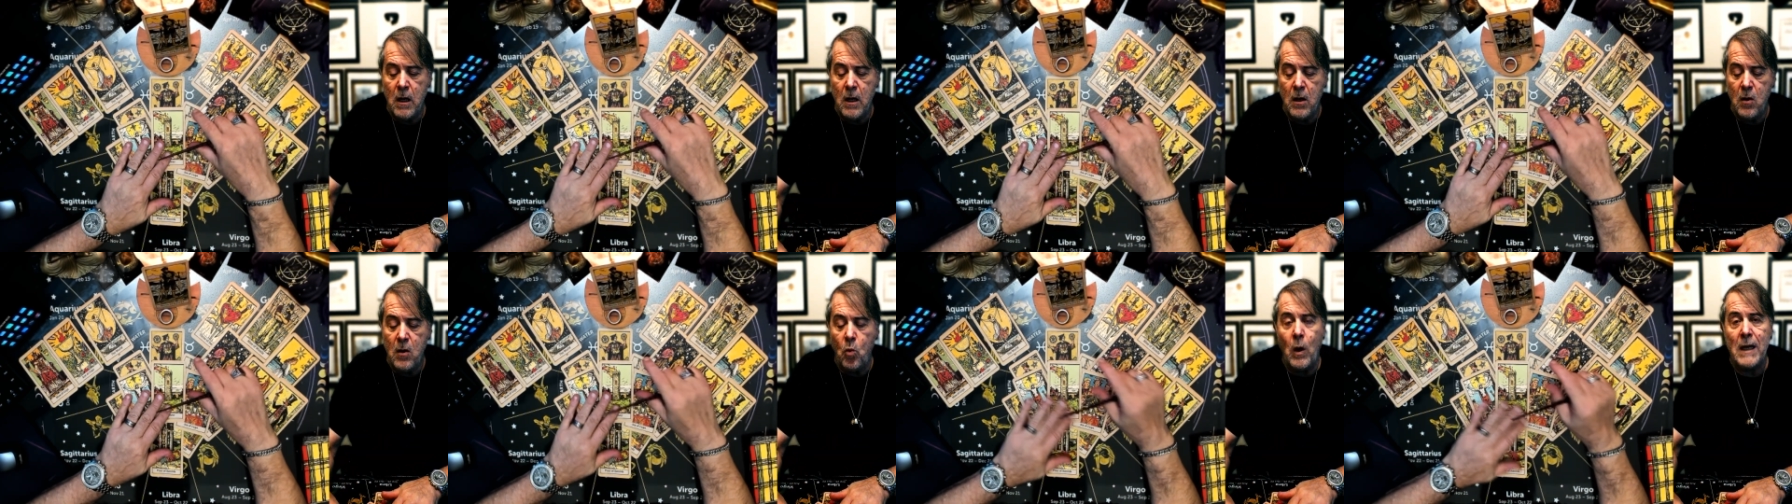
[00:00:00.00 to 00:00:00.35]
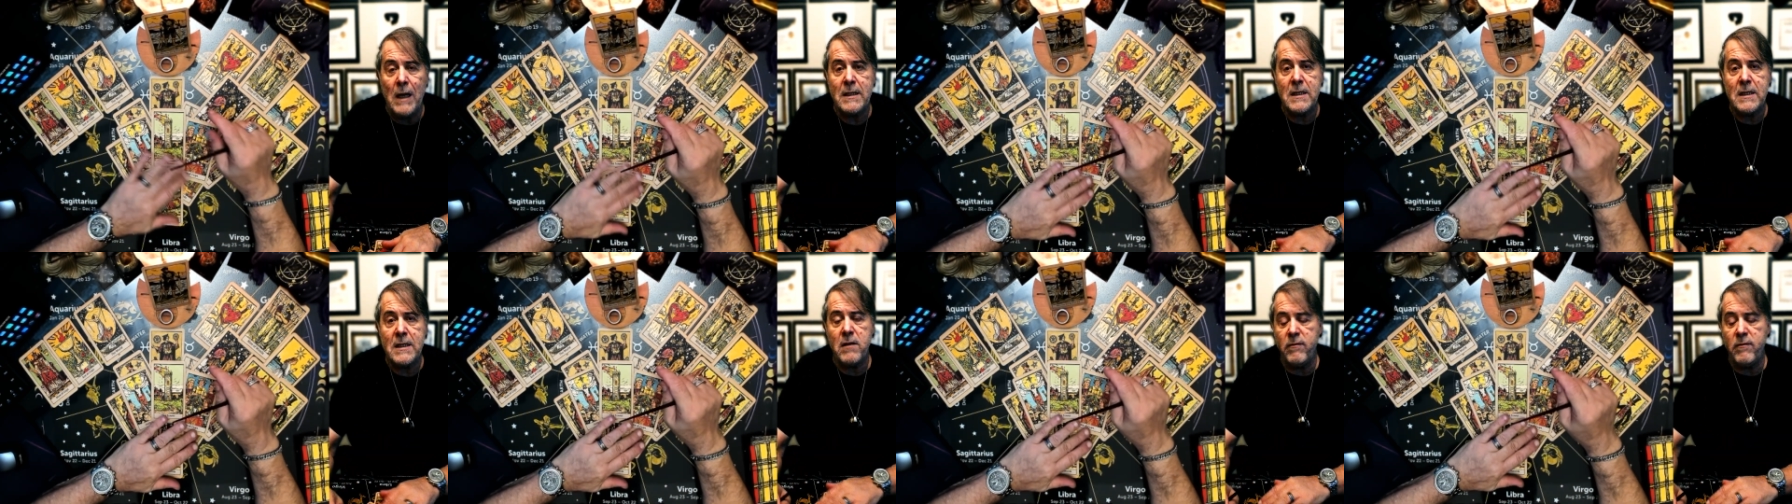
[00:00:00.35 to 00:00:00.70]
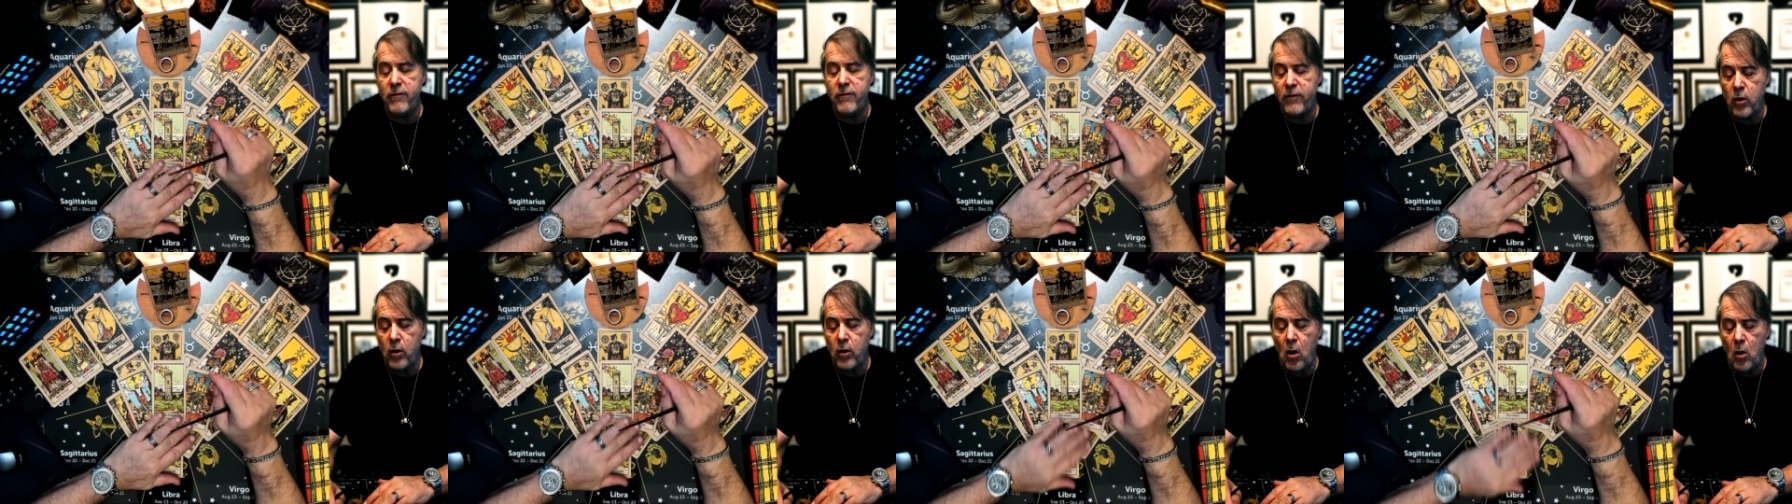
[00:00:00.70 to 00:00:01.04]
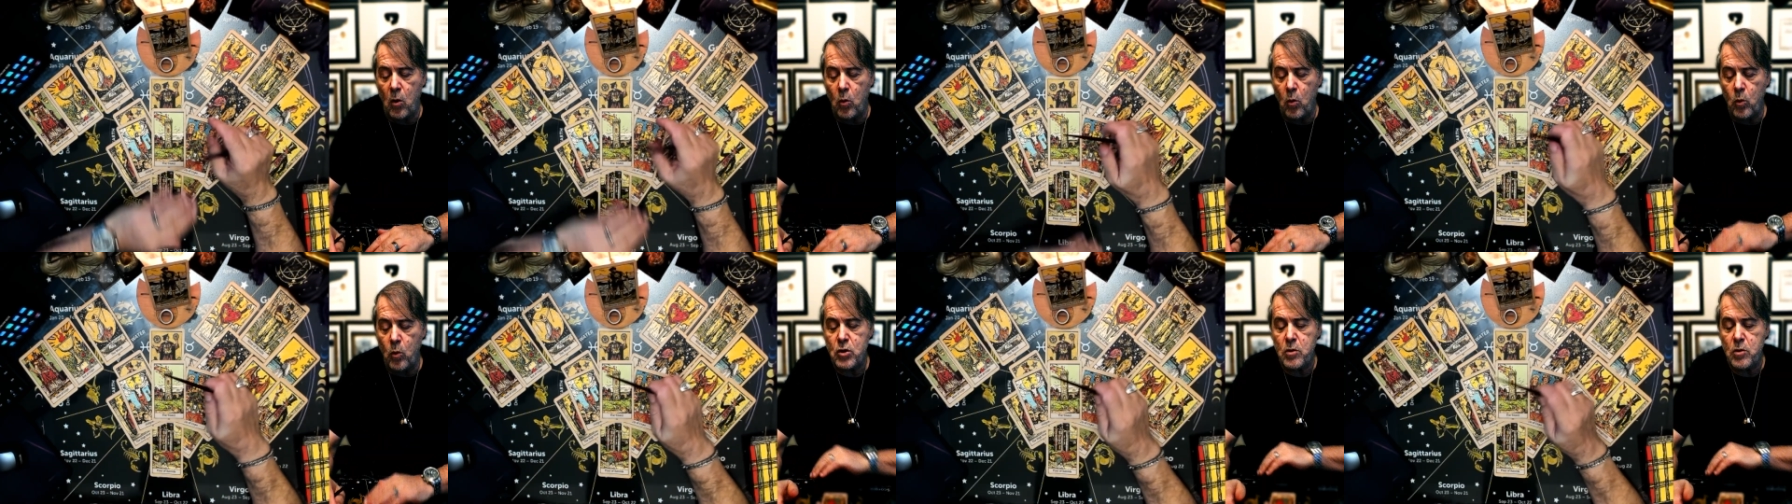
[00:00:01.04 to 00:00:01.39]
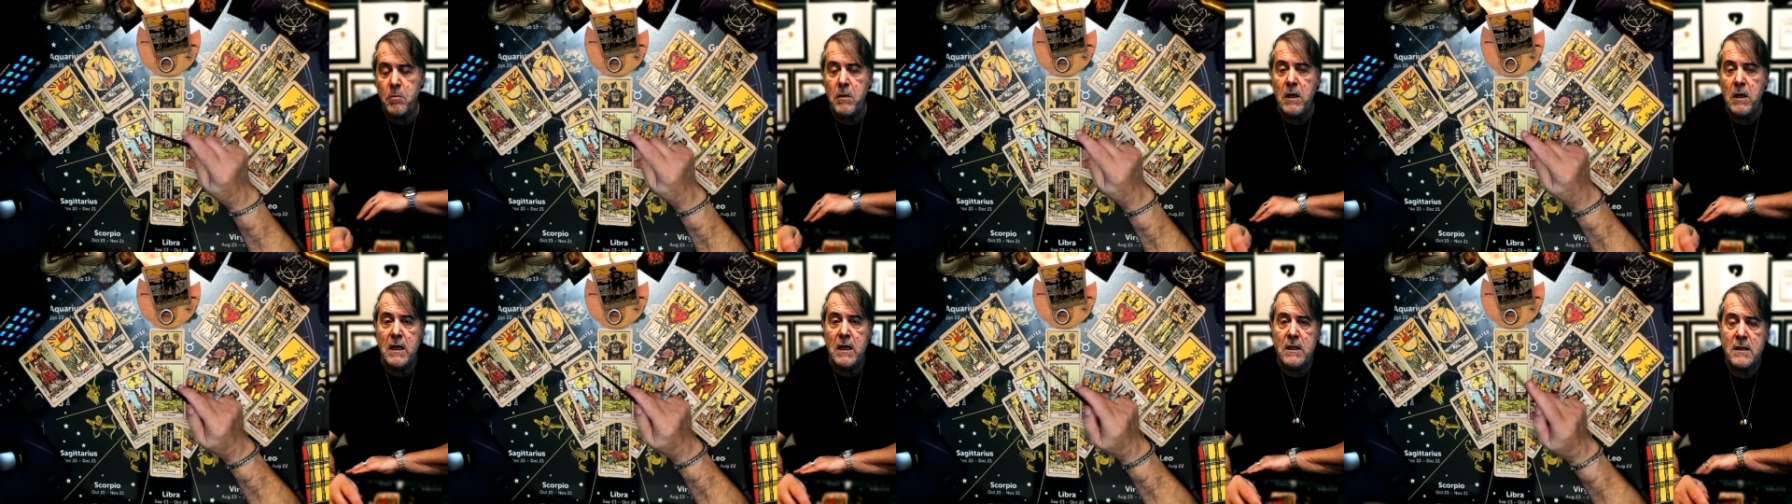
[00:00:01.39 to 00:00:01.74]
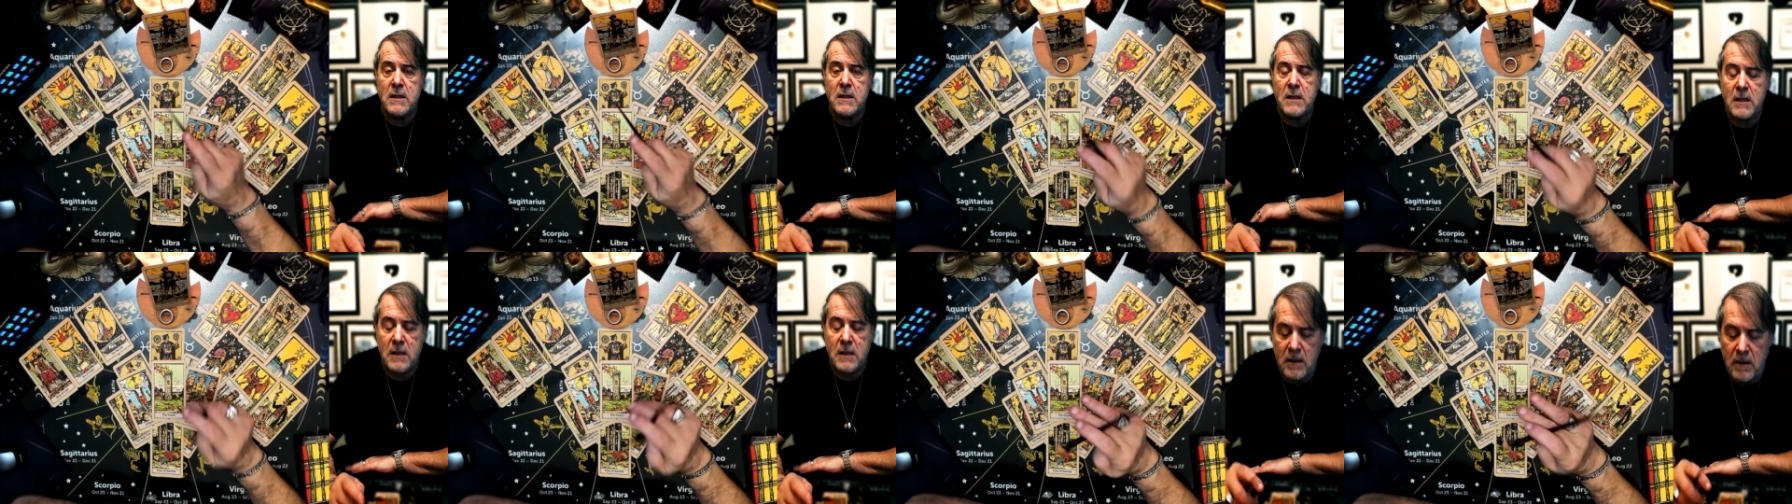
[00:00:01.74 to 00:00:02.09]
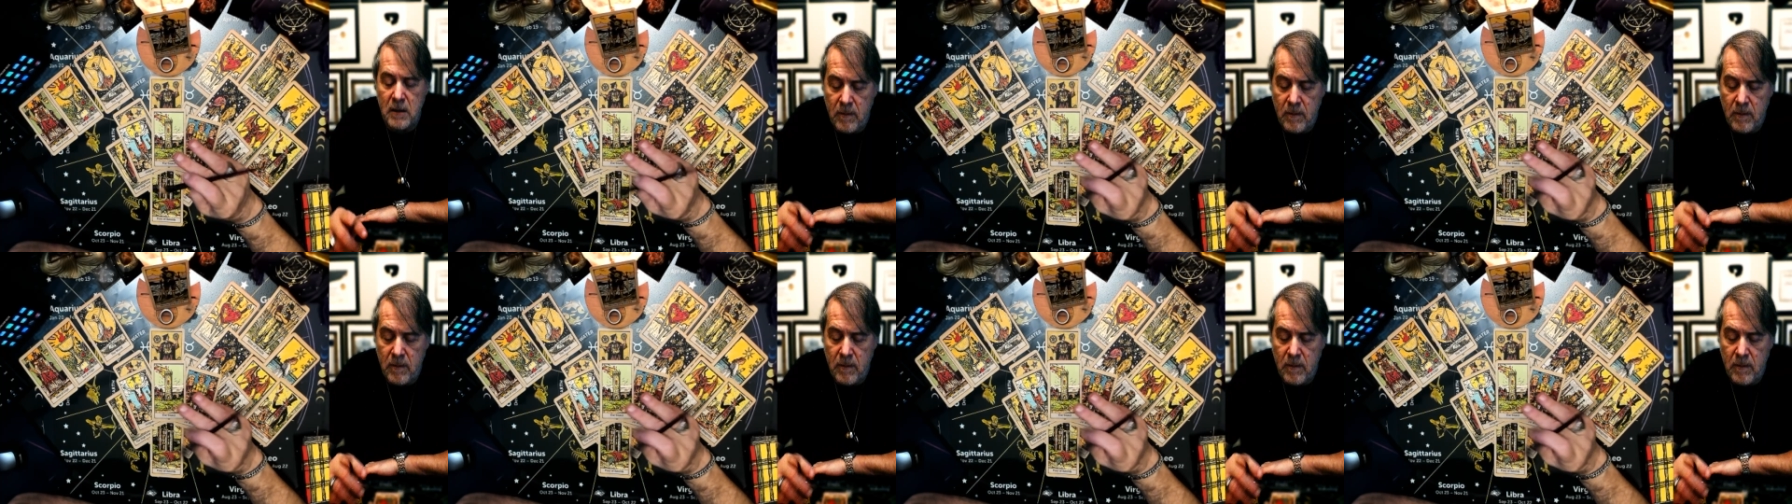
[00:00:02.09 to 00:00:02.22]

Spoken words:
once and for all, which means